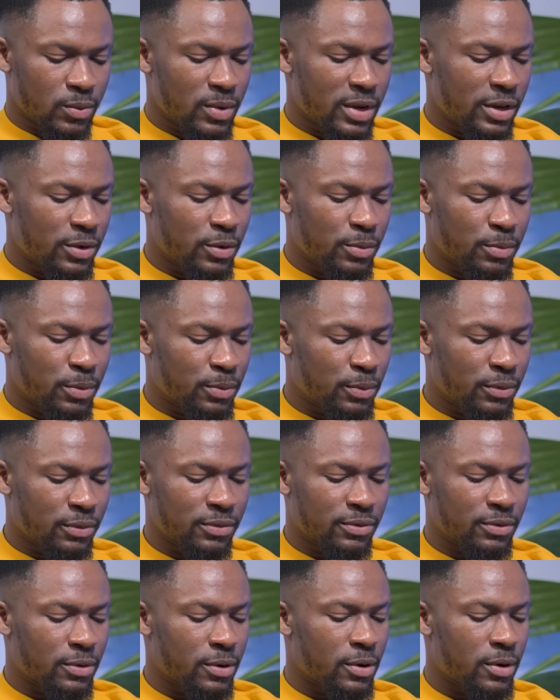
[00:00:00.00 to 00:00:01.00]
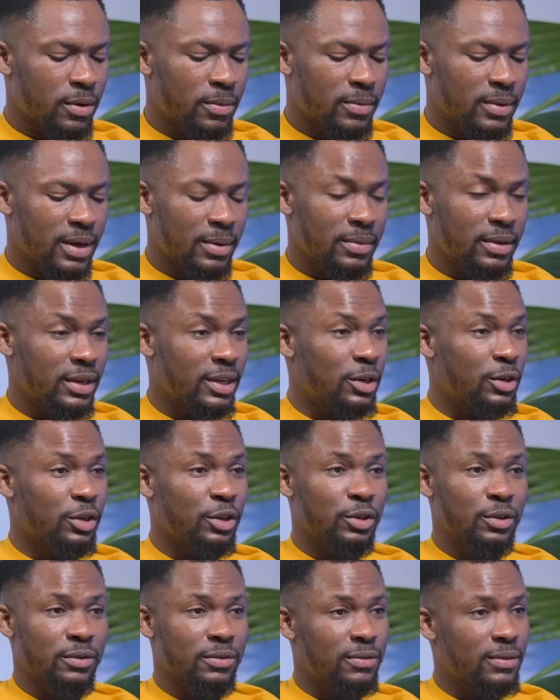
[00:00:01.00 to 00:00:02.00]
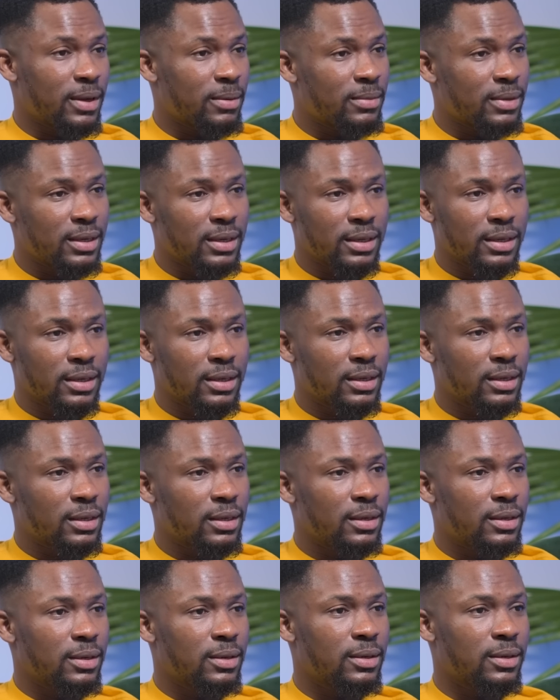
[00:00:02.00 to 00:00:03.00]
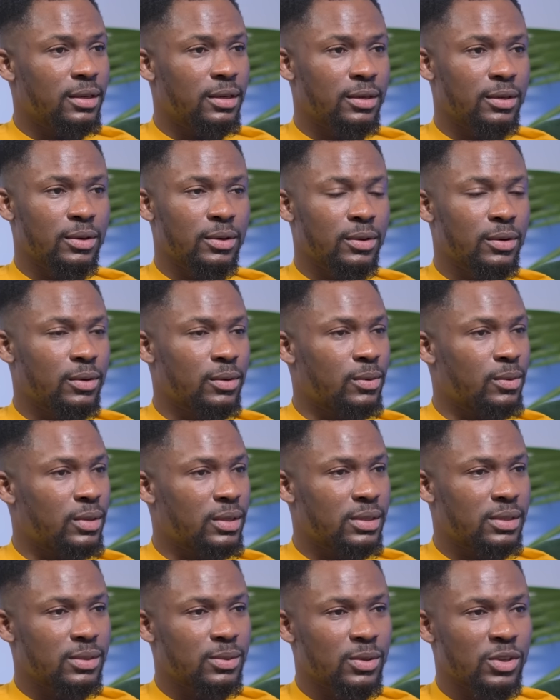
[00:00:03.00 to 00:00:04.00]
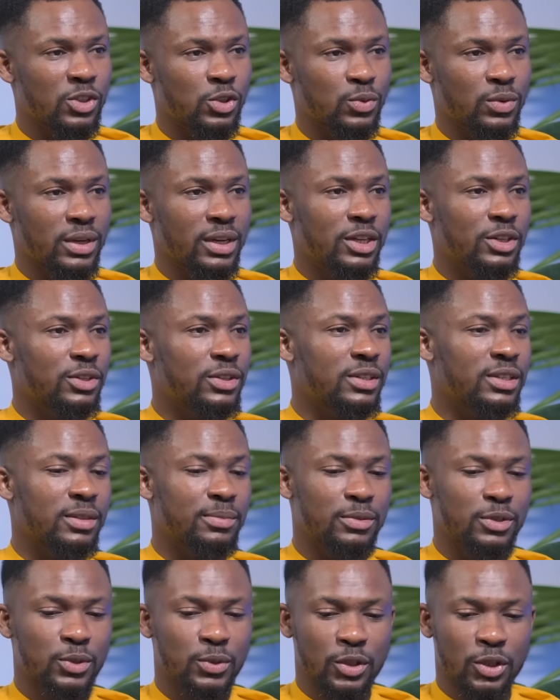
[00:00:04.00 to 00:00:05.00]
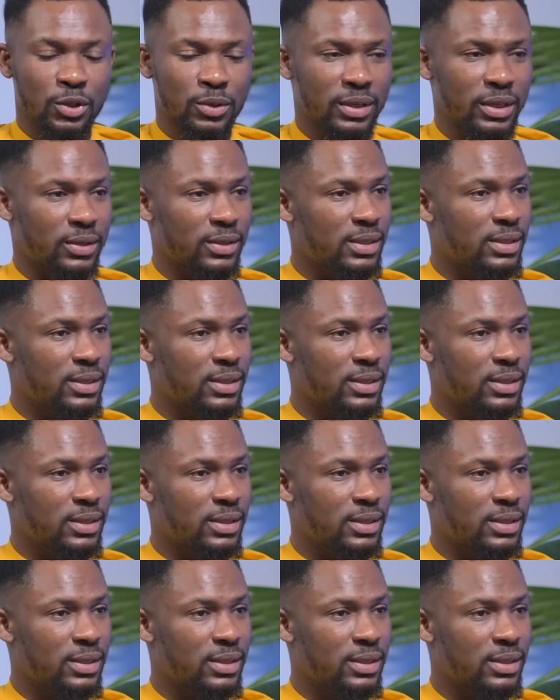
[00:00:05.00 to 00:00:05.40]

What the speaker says: Where are you people from? How many are you in your family? What's the relationship between you and your